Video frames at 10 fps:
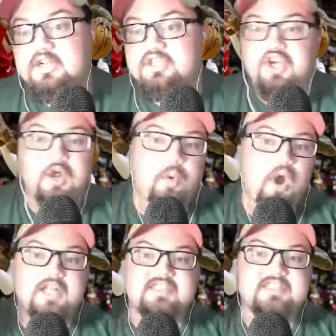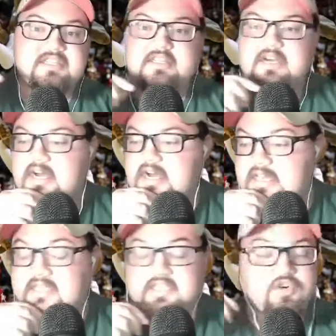Deshaun Watson
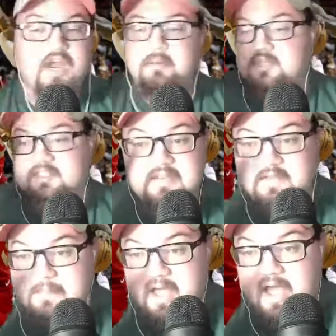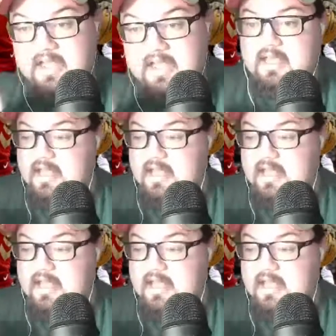he's a great receiving back,